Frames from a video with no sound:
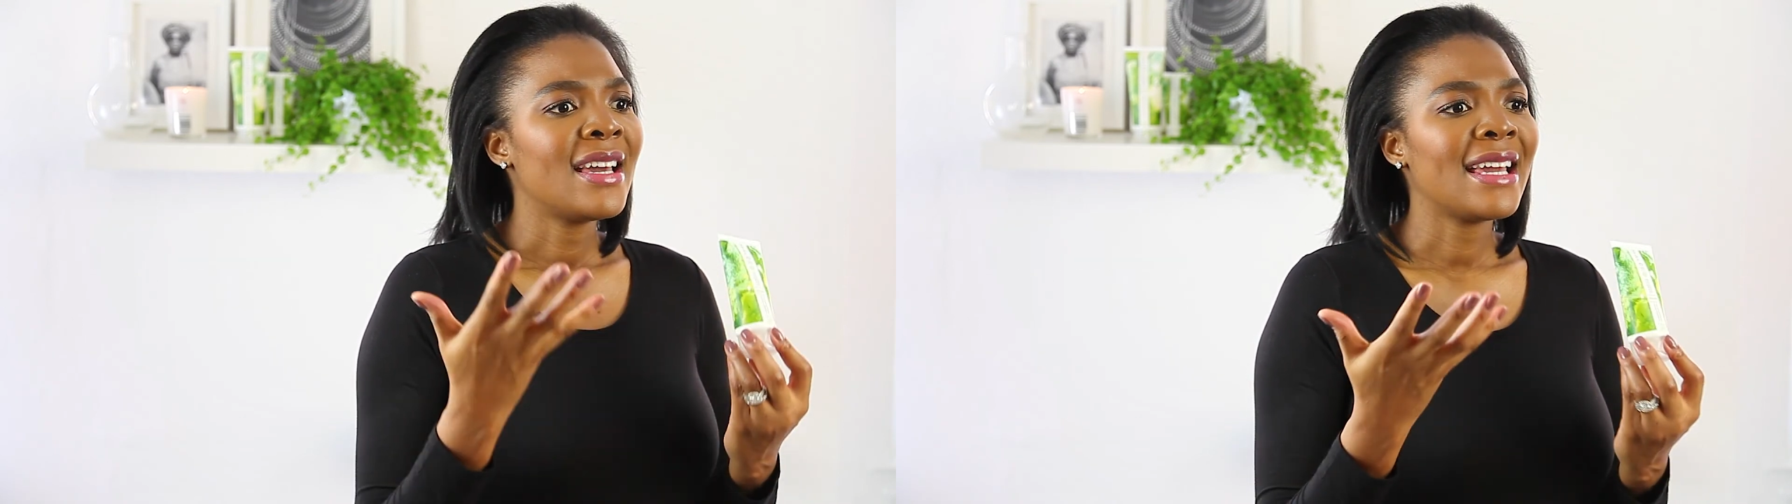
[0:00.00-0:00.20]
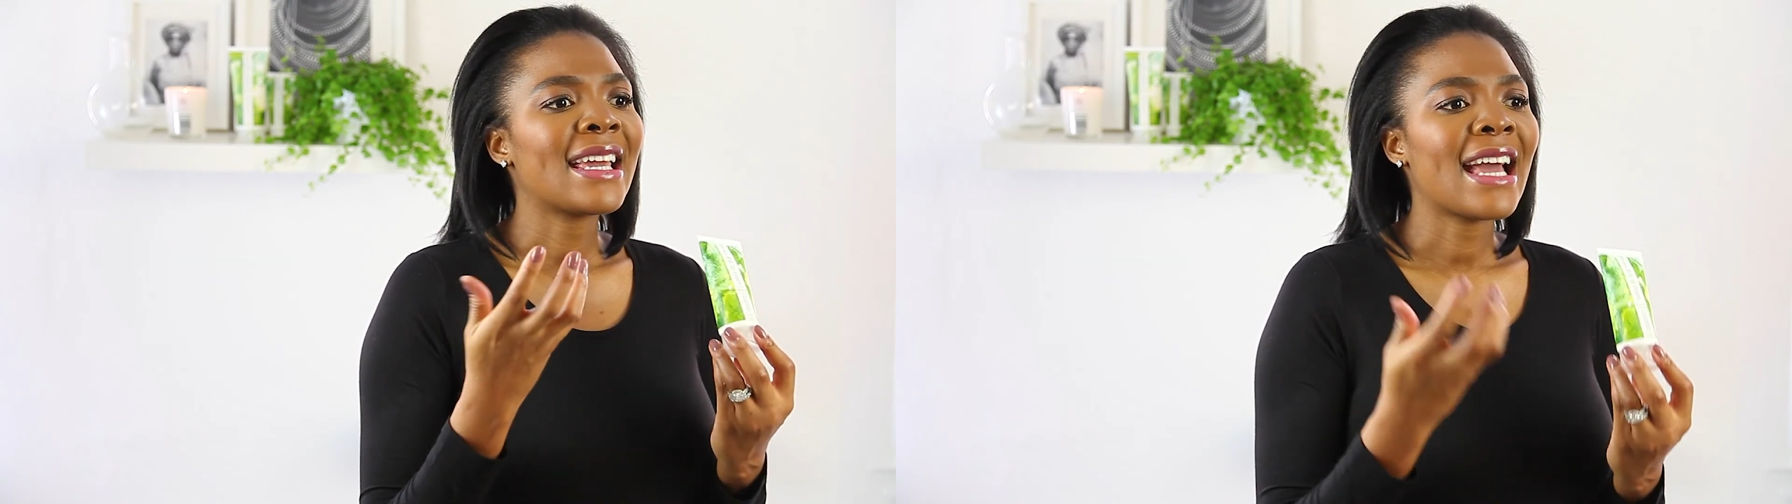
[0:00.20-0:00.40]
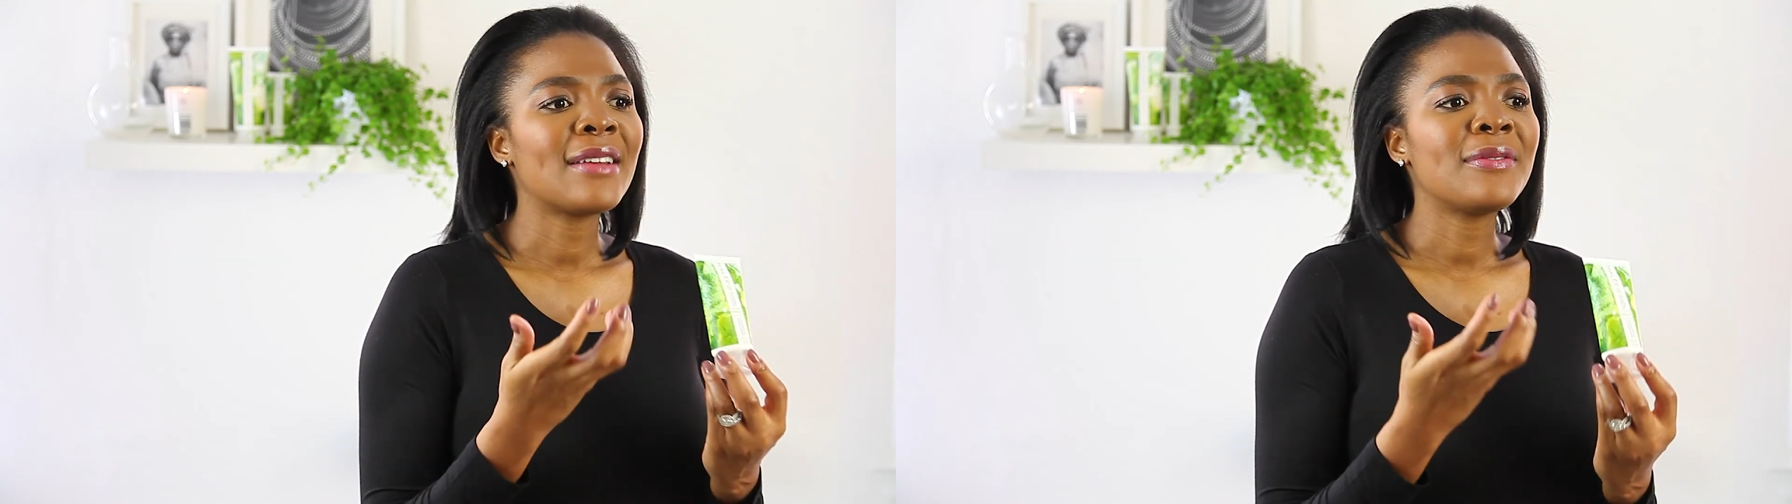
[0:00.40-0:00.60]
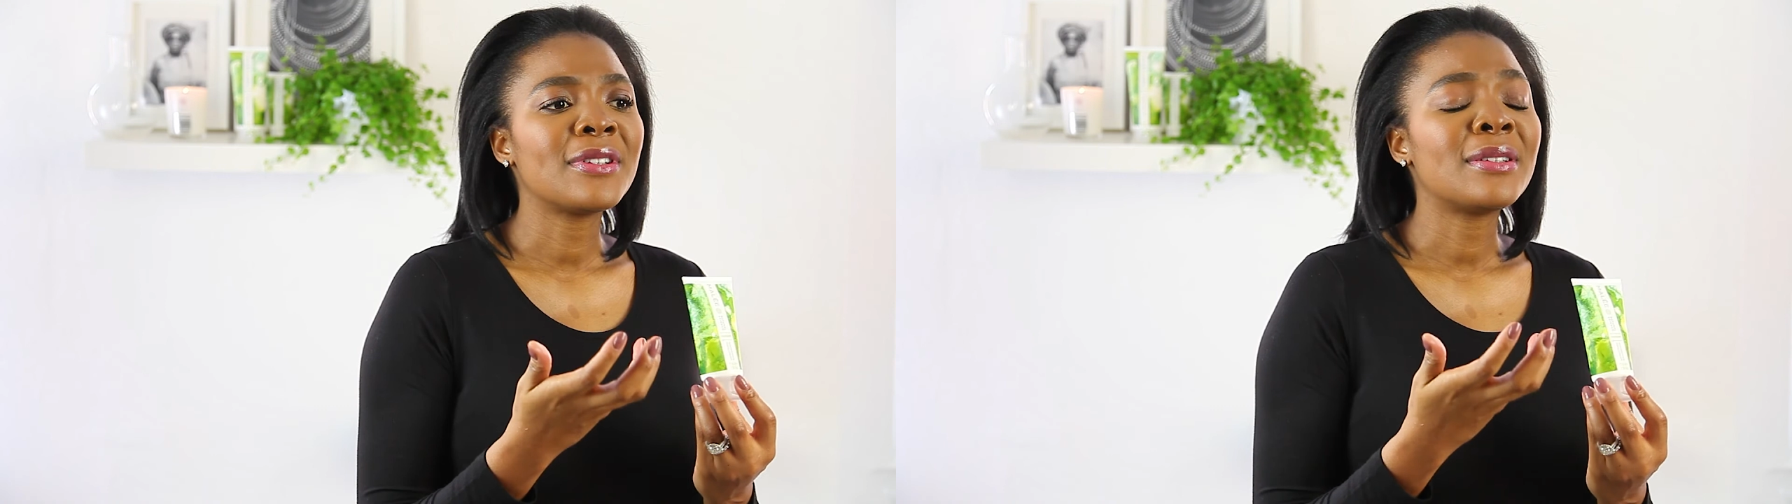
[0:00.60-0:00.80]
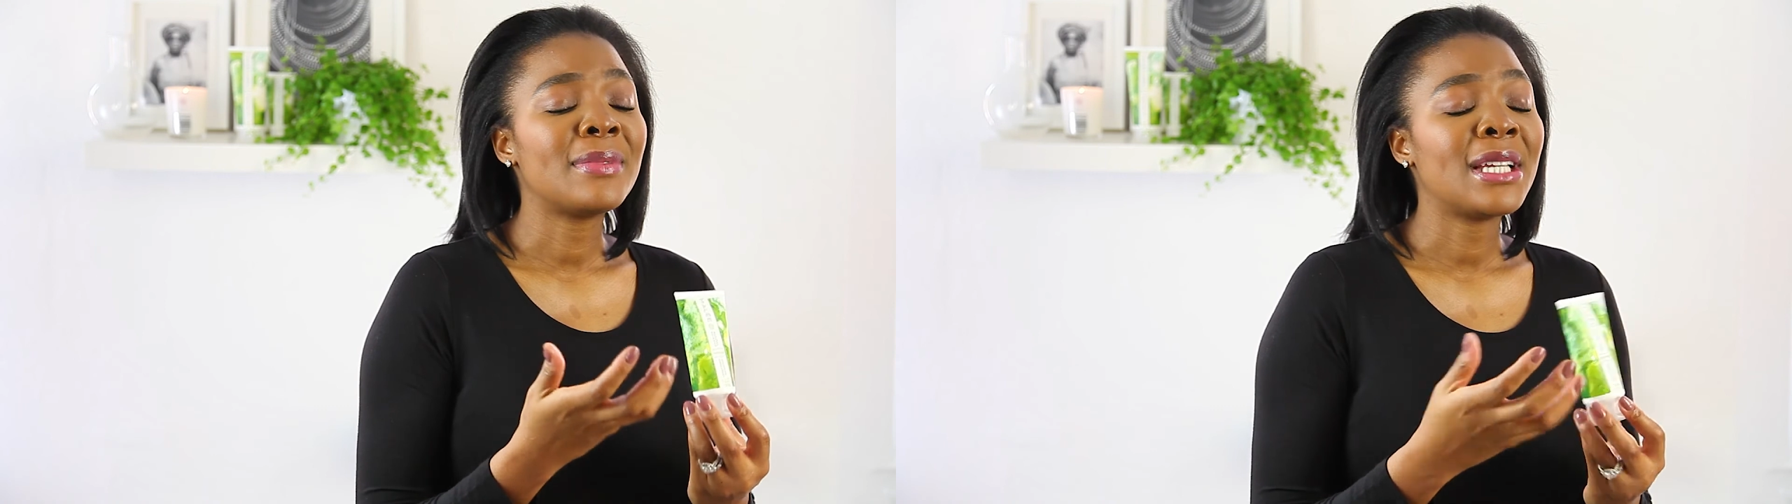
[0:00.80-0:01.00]
it can
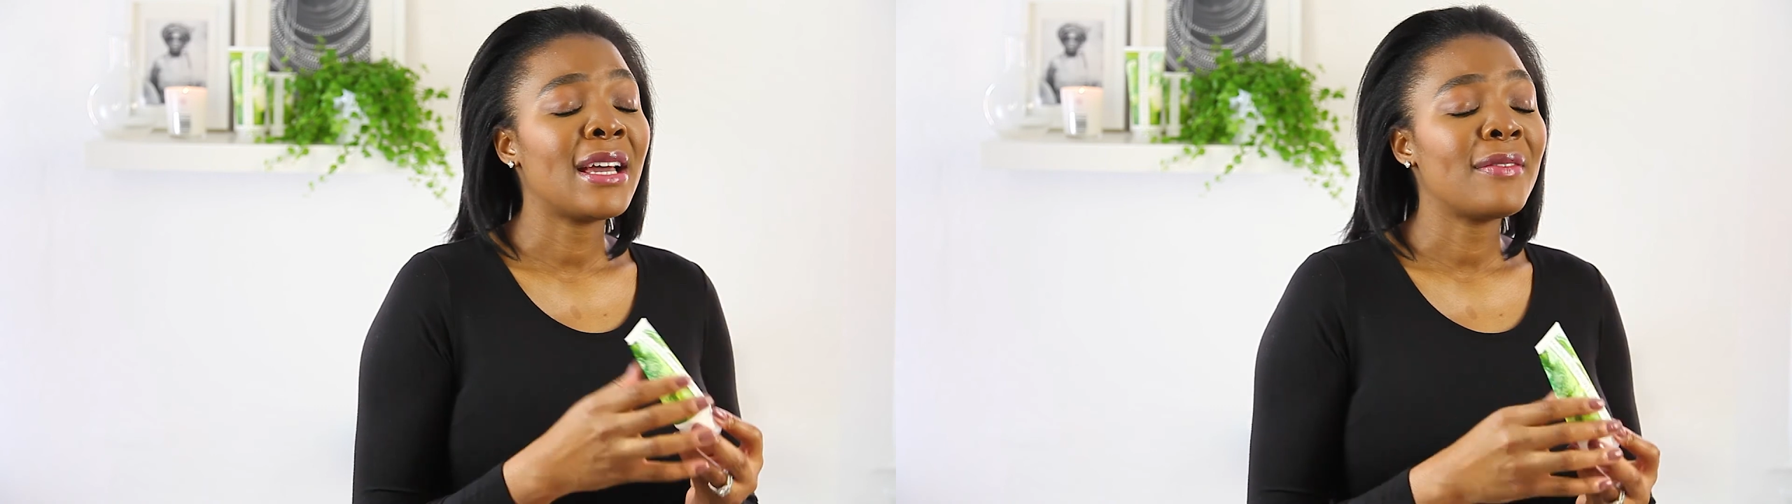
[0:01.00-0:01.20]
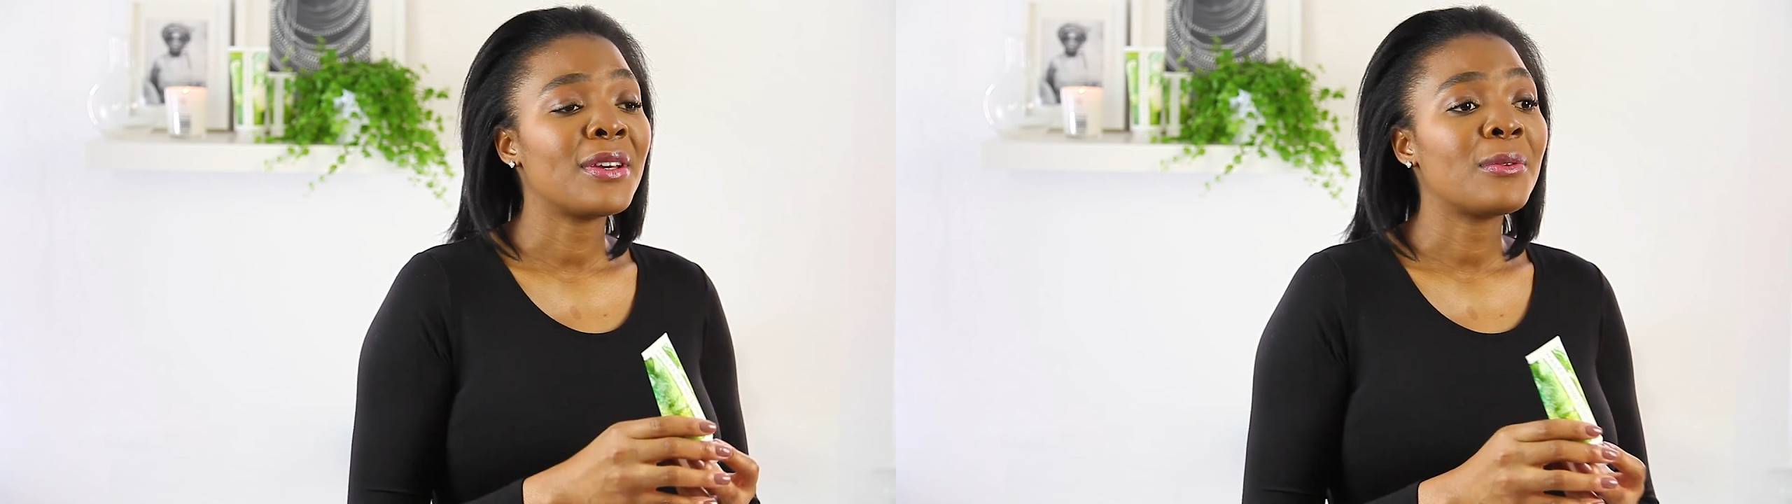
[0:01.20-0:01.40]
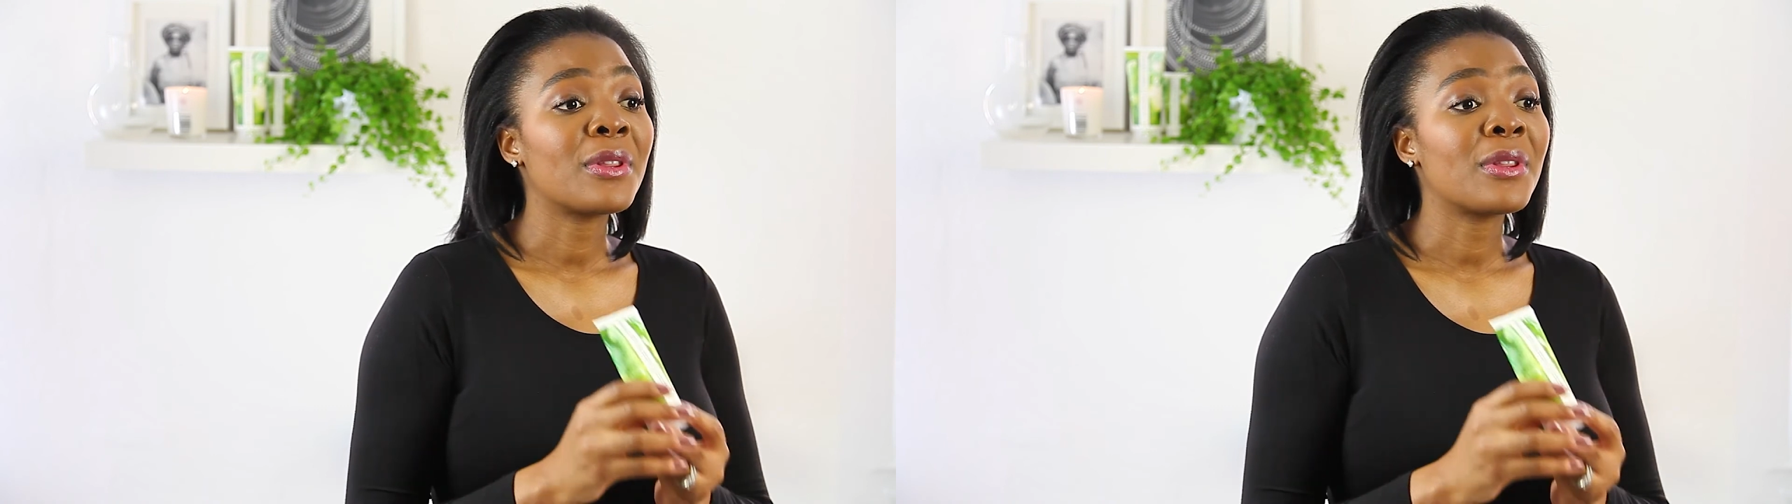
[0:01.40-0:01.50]
feel a bit heavy,